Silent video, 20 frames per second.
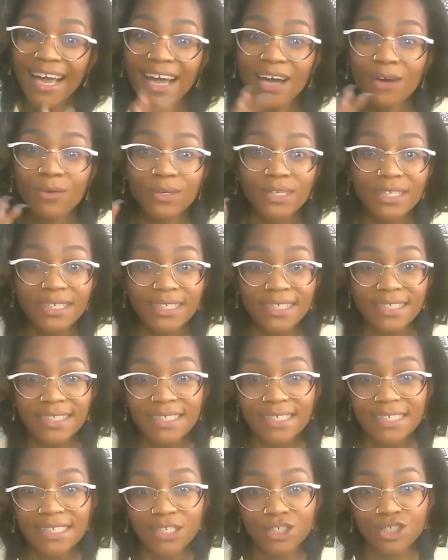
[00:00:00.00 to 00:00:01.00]
how it
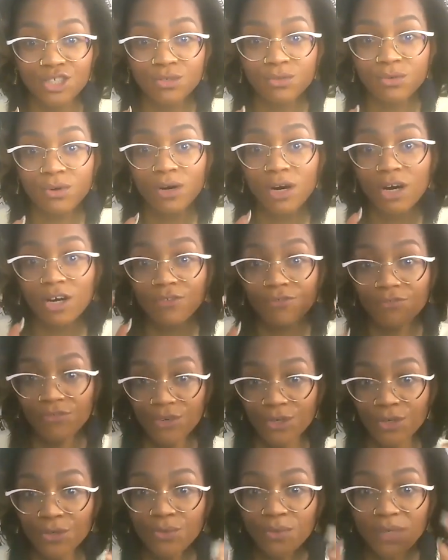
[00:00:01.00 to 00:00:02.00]
is that you are
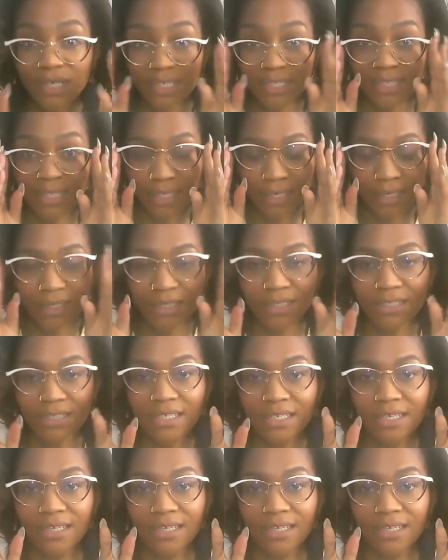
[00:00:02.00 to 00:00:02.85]
viewing things,